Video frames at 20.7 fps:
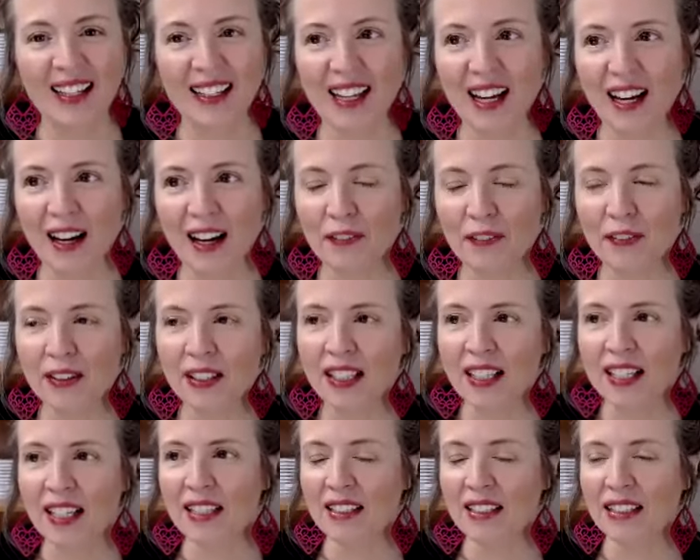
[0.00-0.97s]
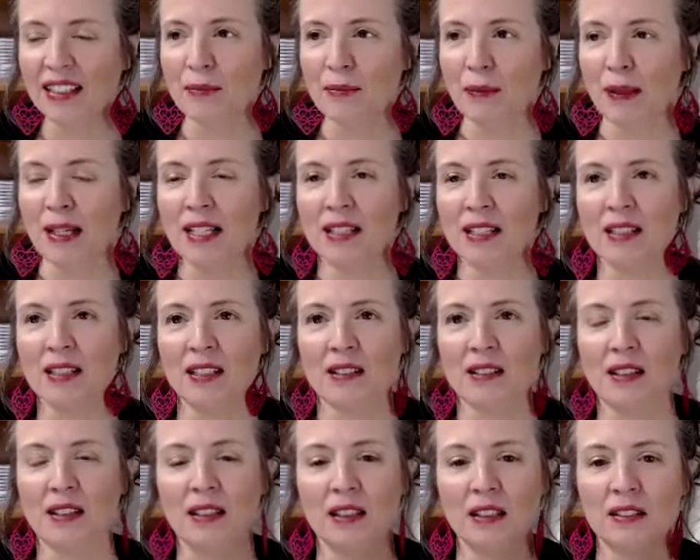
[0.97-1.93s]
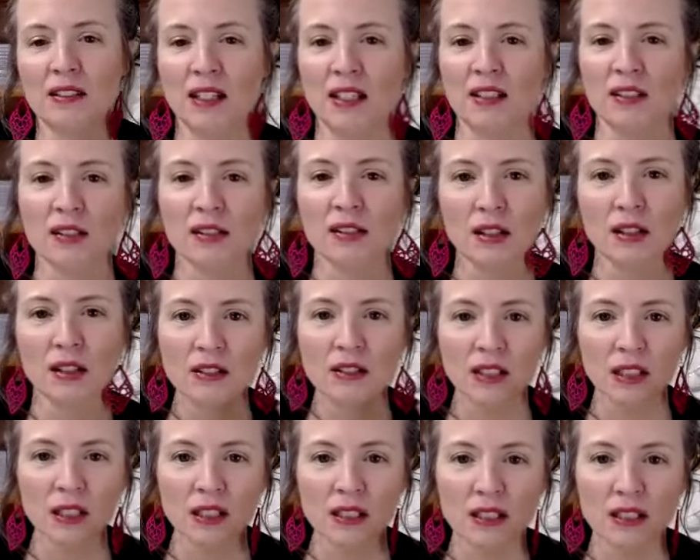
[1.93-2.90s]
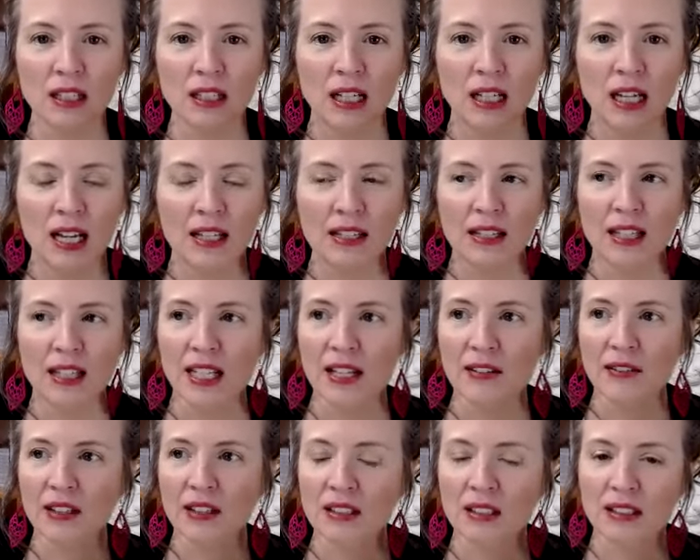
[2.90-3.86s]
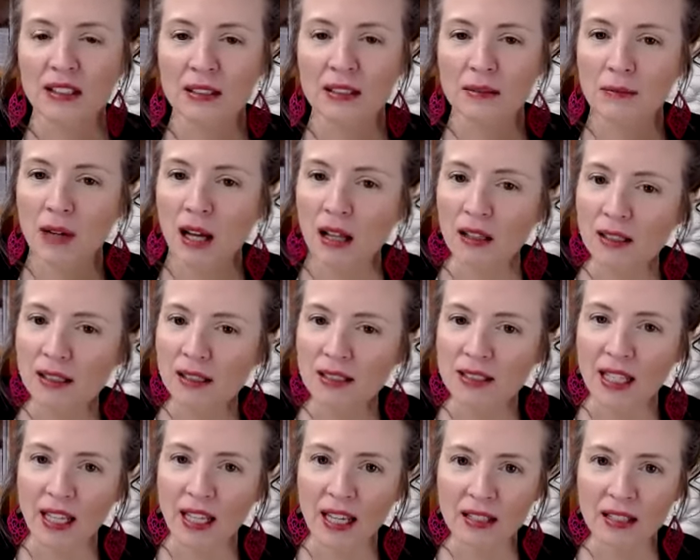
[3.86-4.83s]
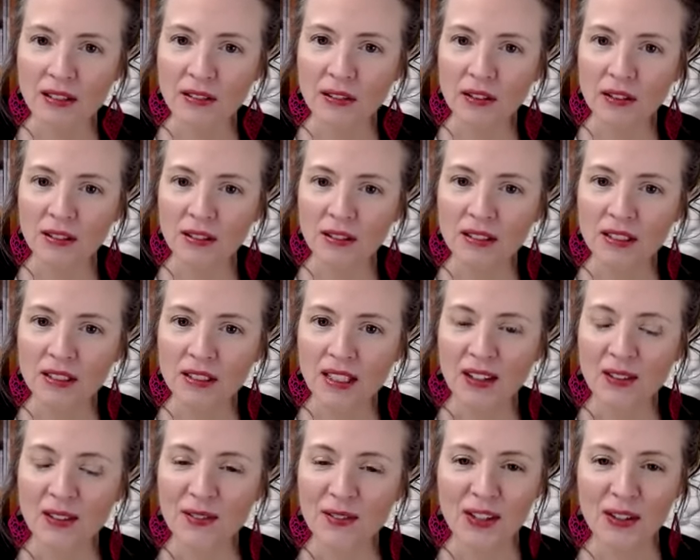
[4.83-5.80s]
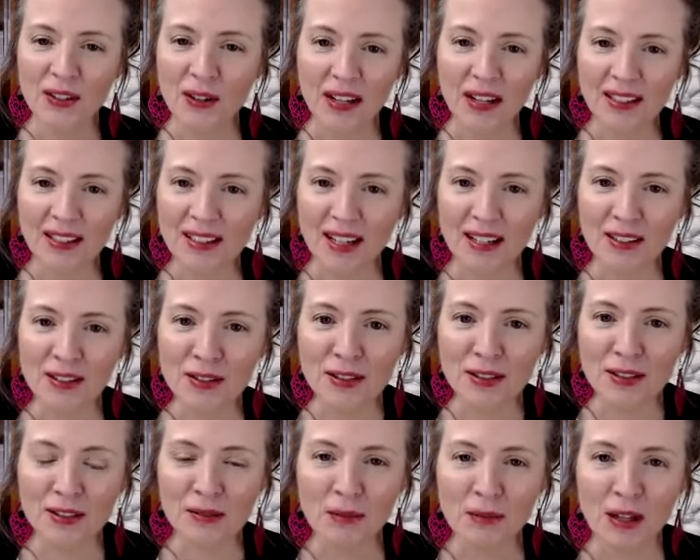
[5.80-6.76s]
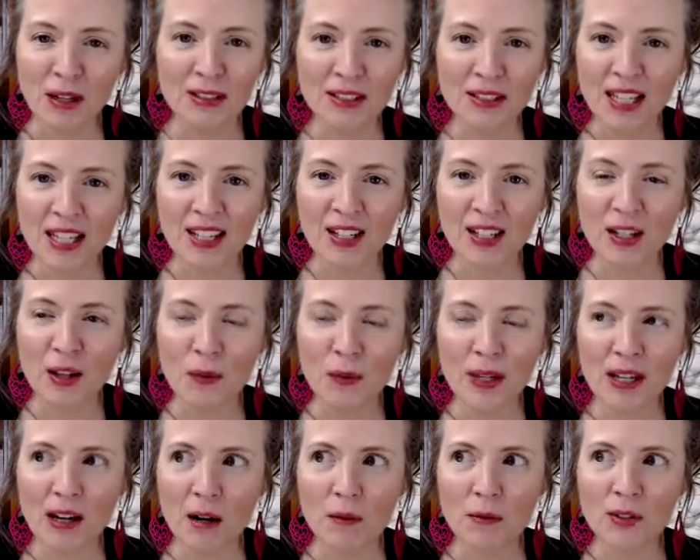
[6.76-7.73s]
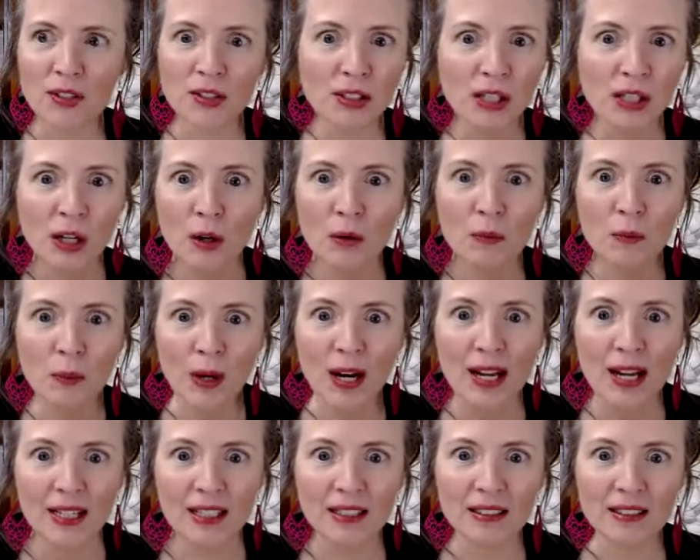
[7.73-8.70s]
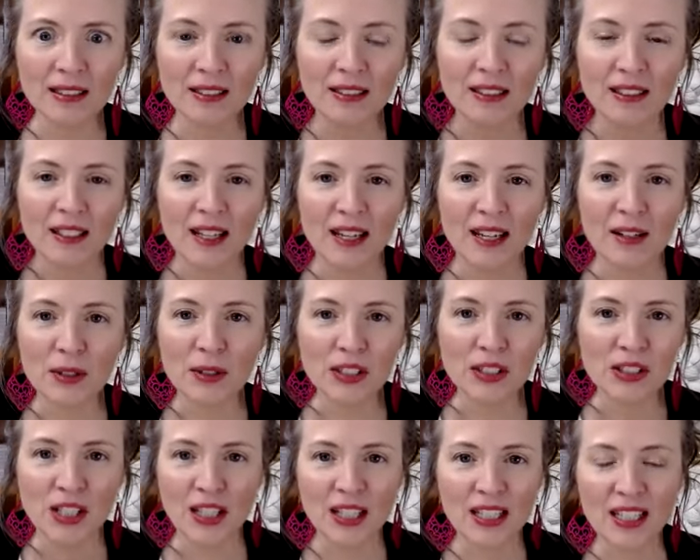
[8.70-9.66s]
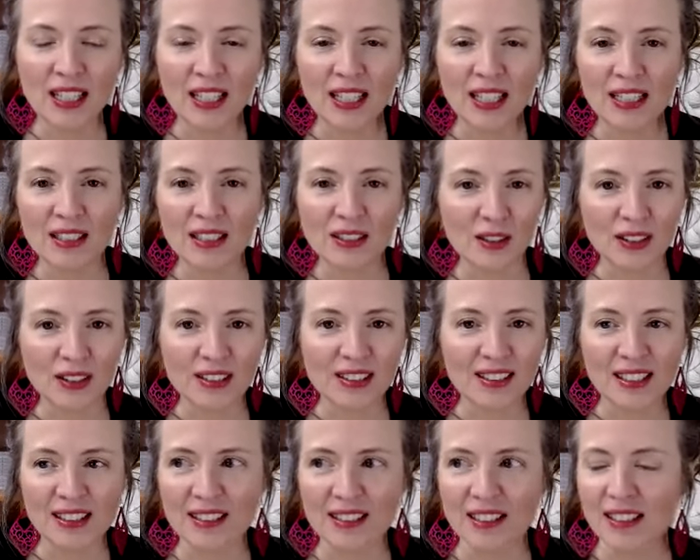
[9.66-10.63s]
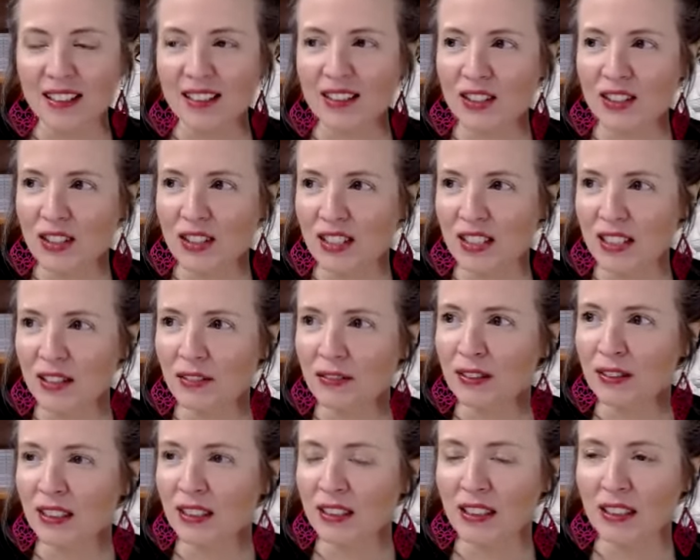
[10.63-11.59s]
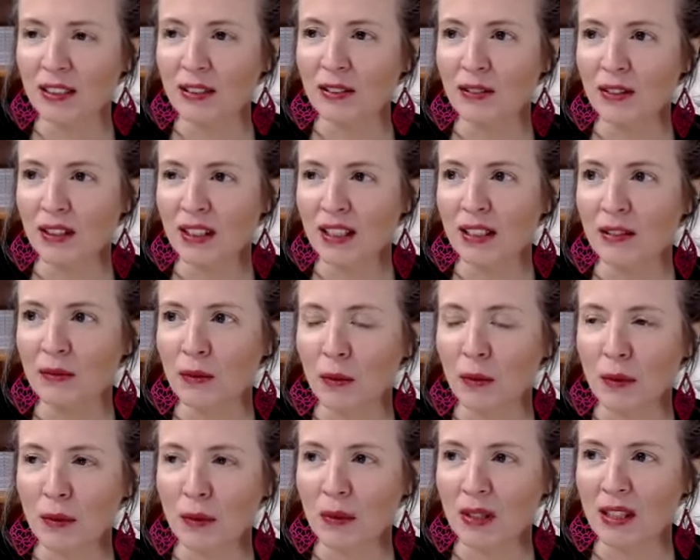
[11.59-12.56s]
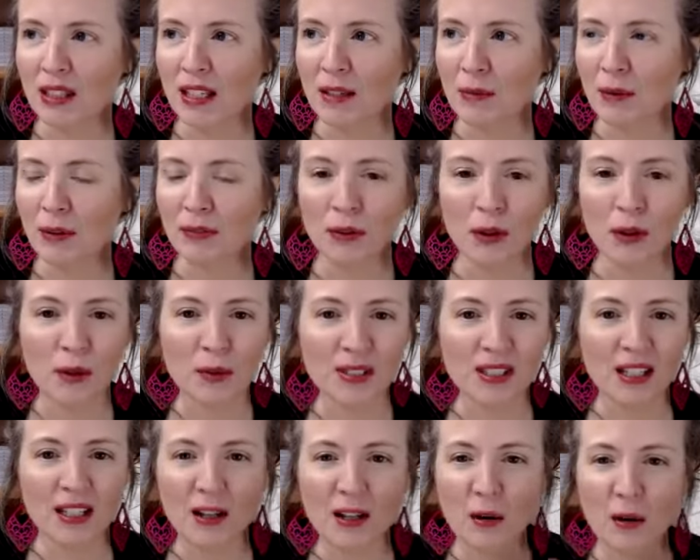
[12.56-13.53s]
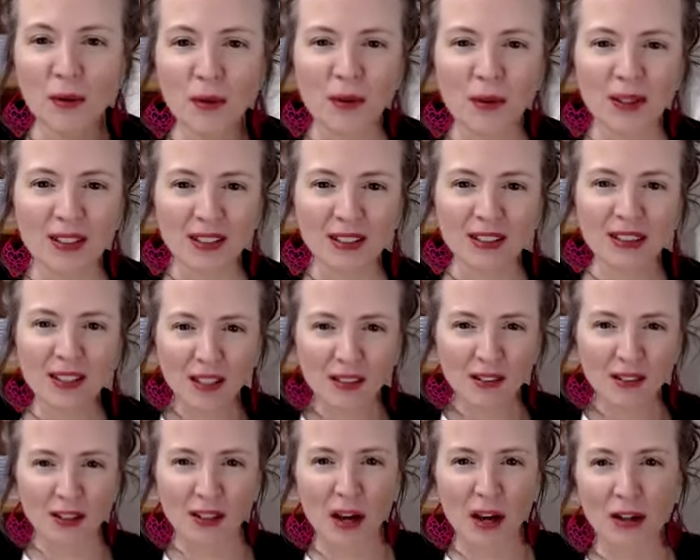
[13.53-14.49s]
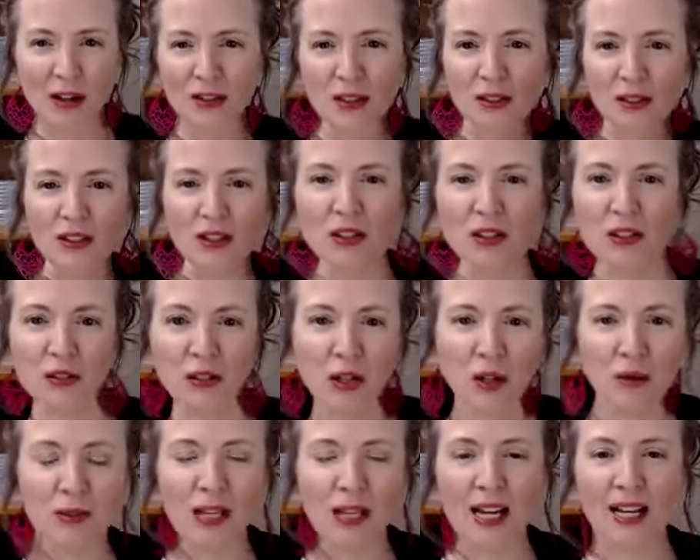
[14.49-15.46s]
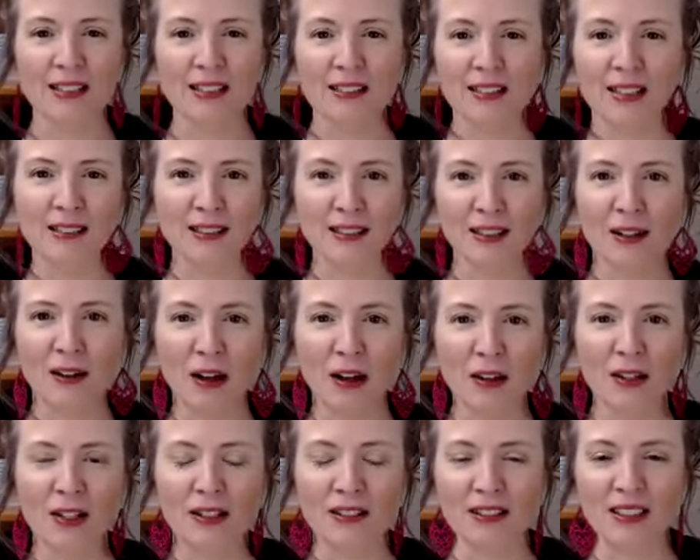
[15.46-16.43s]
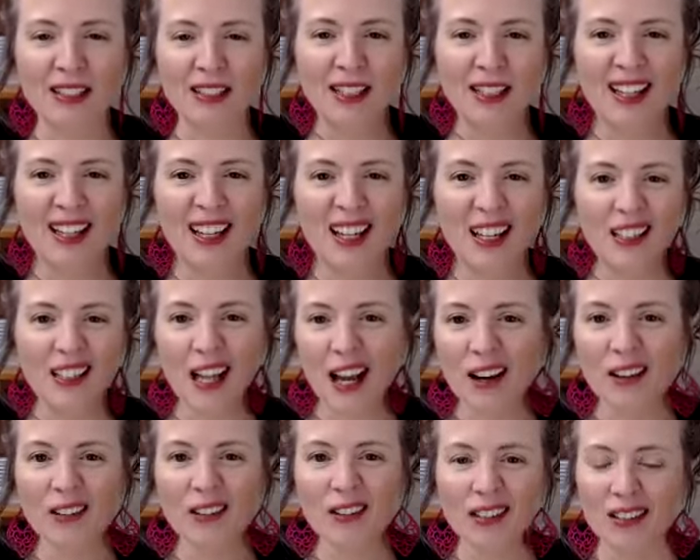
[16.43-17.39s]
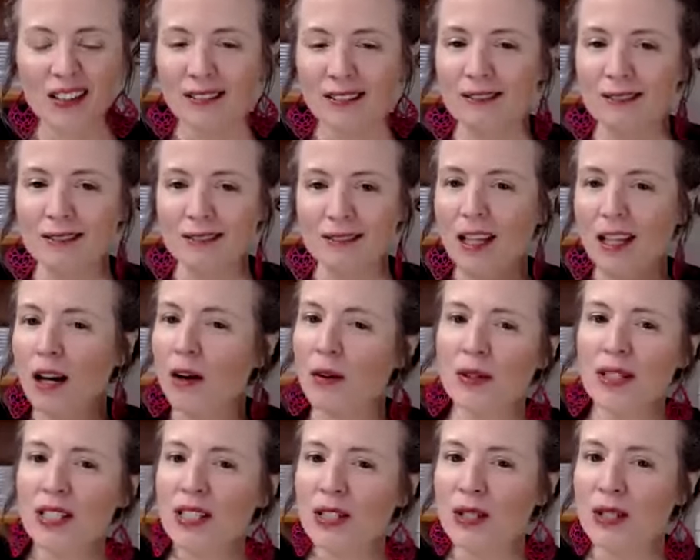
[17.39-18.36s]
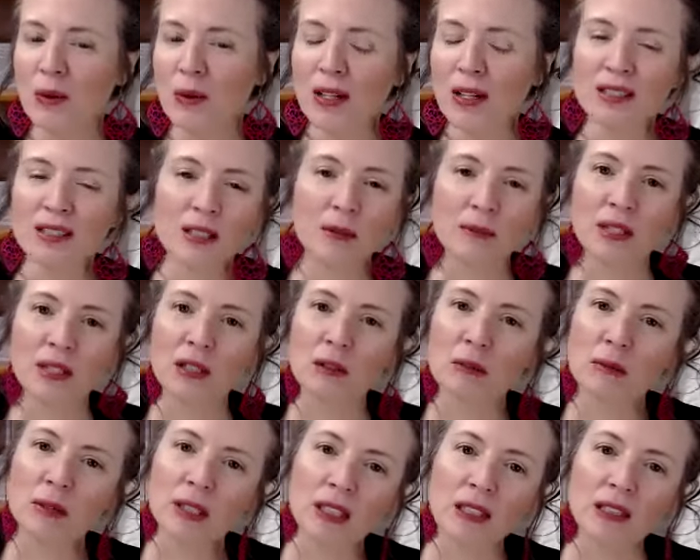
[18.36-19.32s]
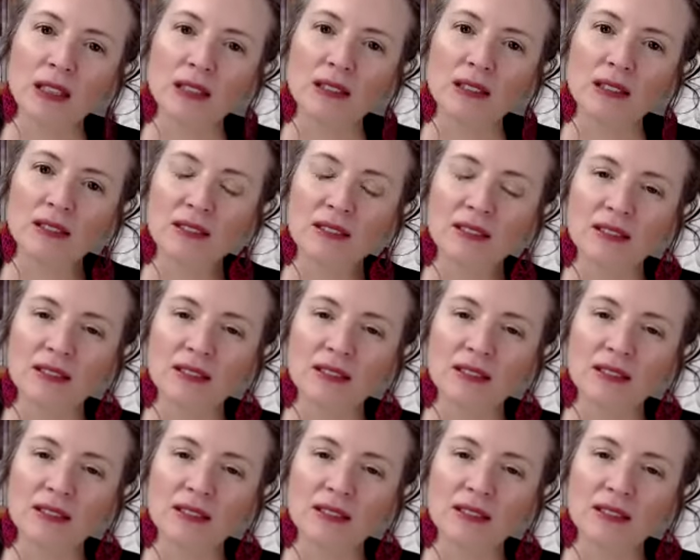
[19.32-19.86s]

Yeah, I feel like in this place, it's so dark that even the smallest candle, you know, us, the smallest candle, we are so bright and we're shining in the darkness. And it's just different than what we would think before. It was like, oh, we want the concert and the strobe lights and, you know, all that. And now it's like, no, we just want something real.